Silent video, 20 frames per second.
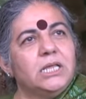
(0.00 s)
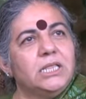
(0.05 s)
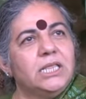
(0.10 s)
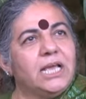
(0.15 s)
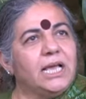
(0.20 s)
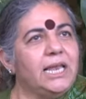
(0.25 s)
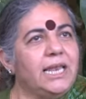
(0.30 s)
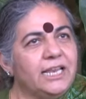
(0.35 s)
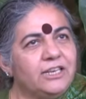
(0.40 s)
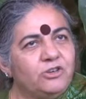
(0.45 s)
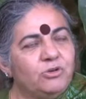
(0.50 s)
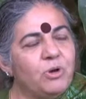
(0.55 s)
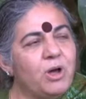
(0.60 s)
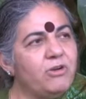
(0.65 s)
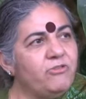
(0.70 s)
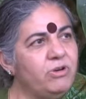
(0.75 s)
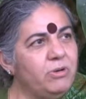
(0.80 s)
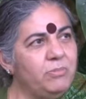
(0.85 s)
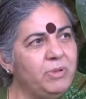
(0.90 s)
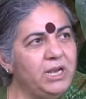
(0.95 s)
They collect
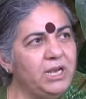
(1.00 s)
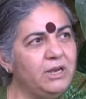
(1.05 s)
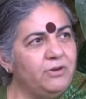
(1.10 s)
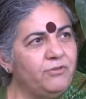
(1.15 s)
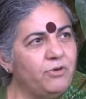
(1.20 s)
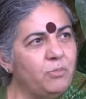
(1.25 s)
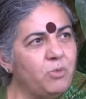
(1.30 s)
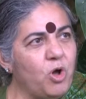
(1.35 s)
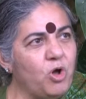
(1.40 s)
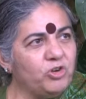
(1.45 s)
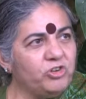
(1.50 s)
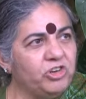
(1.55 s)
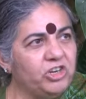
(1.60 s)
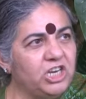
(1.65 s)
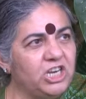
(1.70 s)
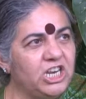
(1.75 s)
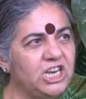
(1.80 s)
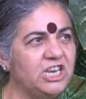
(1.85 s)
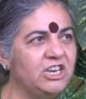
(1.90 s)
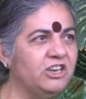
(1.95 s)
200 million from
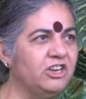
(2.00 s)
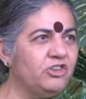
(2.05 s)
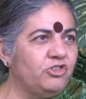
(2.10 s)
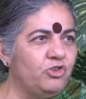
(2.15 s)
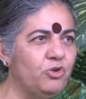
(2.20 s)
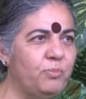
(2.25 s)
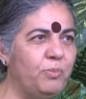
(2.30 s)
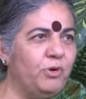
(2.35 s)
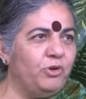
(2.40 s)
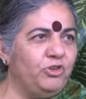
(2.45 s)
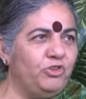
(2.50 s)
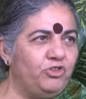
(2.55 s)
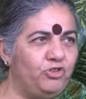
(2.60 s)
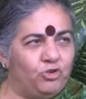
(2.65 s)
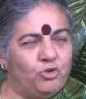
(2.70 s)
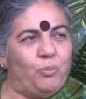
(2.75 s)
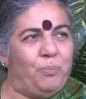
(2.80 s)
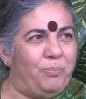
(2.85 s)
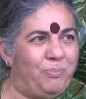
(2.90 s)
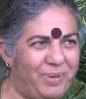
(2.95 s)
cotton in India.
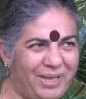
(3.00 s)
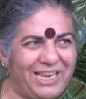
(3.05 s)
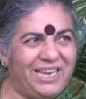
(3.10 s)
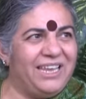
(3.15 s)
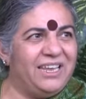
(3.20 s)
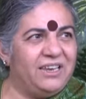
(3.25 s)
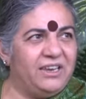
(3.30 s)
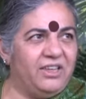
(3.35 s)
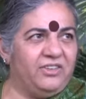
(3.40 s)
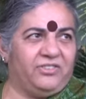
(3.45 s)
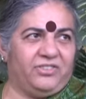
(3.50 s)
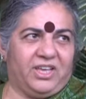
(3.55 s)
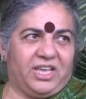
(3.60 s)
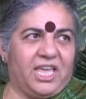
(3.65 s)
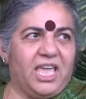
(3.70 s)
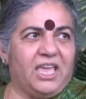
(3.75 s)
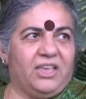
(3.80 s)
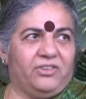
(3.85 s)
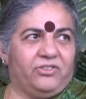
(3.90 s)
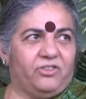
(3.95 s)
2.2 billion is the
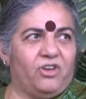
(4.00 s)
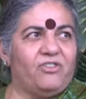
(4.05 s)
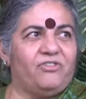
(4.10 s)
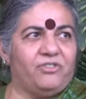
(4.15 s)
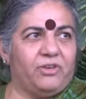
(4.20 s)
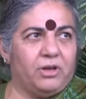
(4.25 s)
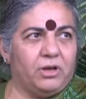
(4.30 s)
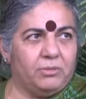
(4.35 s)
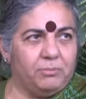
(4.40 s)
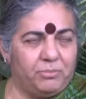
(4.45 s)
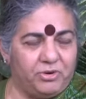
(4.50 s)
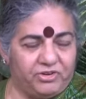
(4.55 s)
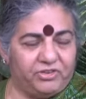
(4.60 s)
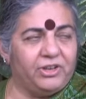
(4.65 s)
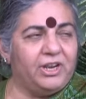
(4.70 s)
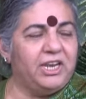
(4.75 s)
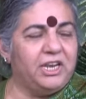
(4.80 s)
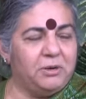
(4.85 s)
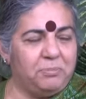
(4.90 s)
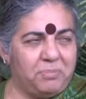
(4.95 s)
case of
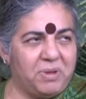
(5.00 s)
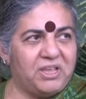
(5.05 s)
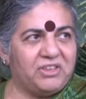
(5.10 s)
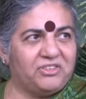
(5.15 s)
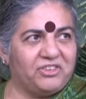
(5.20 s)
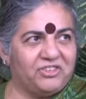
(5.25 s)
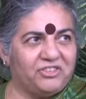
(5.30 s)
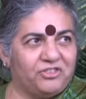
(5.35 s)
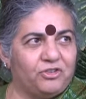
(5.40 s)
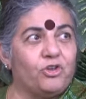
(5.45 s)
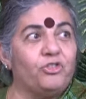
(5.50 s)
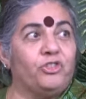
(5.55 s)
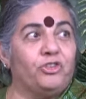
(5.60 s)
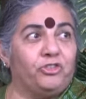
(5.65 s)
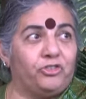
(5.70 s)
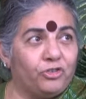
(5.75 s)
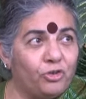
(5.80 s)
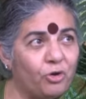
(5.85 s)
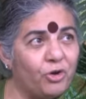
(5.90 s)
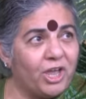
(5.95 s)
Brazilian peasants on
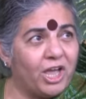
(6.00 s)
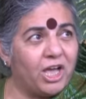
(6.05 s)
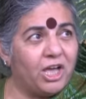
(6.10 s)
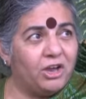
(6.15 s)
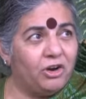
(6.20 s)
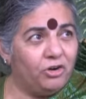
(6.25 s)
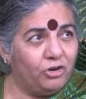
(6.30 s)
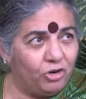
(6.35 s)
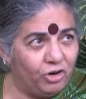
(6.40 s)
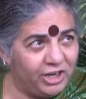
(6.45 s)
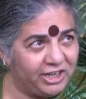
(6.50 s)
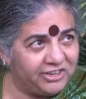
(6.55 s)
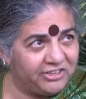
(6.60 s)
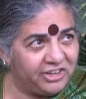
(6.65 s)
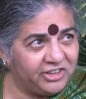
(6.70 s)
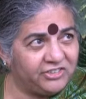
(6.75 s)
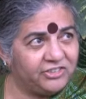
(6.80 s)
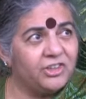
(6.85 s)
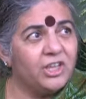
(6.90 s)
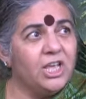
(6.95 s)
the soya
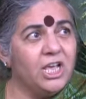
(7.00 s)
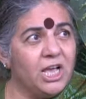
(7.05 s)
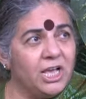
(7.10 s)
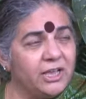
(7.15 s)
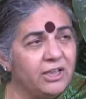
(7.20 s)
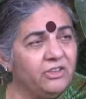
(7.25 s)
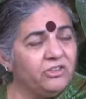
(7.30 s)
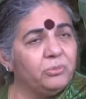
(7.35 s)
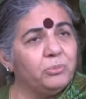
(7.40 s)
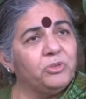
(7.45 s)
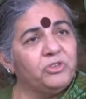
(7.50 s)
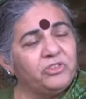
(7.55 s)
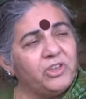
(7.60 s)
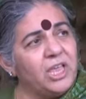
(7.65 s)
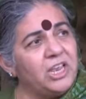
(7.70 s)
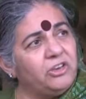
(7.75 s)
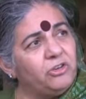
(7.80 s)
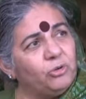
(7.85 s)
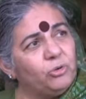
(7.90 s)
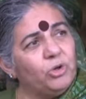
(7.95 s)
royalties against
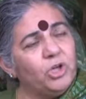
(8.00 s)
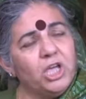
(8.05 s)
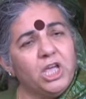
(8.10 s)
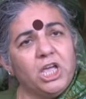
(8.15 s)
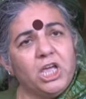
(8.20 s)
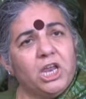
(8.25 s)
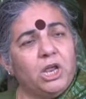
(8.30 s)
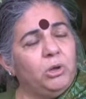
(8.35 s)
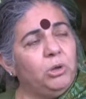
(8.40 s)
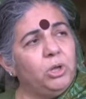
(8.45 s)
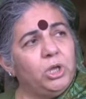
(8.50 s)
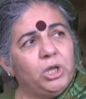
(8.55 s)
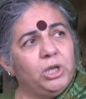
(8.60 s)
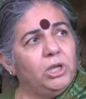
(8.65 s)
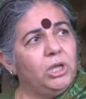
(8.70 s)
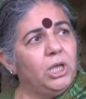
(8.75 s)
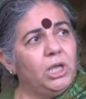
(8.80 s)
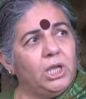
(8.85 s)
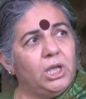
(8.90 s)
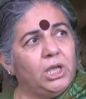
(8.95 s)
Monsanto. Now,
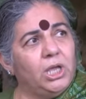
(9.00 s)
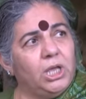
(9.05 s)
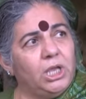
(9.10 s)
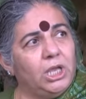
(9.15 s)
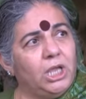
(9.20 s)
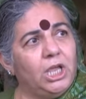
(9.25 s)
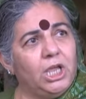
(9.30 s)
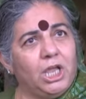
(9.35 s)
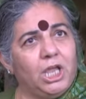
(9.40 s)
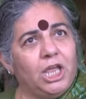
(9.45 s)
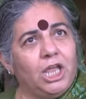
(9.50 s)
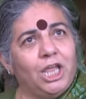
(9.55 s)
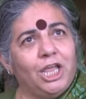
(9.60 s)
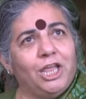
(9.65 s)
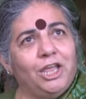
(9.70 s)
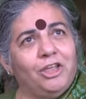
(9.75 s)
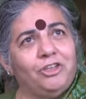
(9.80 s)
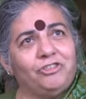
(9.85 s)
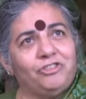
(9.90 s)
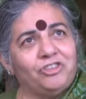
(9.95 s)

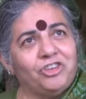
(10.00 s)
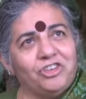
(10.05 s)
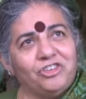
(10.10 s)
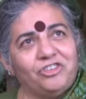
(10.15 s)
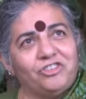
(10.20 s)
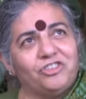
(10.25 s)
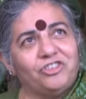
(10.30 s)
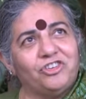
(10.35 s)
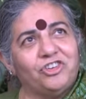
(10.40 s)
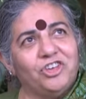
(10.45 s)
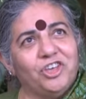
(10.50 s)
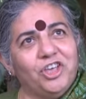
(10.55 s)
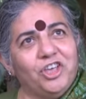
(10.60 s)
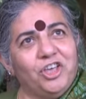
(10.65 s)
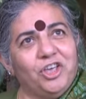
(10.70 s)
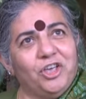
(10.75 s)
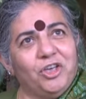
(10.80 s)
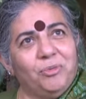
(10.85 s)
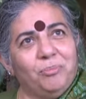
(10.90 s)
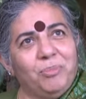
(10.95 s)
since
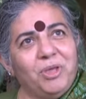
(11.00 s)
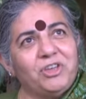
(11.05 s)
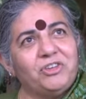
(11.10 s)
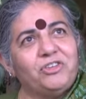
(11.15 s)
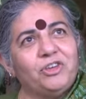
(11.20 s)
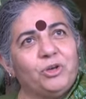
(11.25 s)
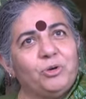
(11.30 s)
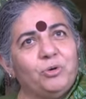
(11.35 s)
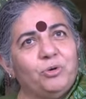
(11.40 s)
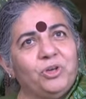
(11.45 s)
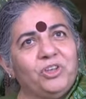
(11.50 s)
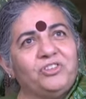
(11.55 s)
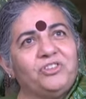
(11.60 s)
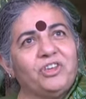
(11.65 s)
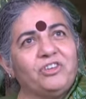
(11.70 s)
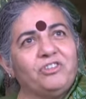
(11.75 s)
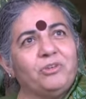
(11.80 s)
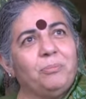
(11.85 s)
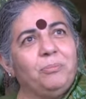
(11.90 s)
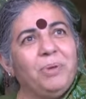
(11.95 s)
Mexico is
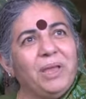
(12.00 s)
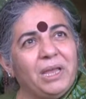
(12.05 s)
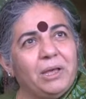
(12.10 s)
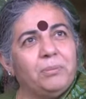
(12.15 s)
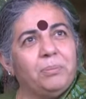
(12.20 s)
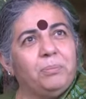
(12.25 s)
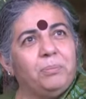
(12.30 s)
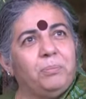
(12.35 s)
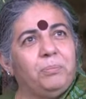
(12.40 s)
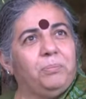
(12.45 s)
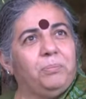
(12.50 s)
such a big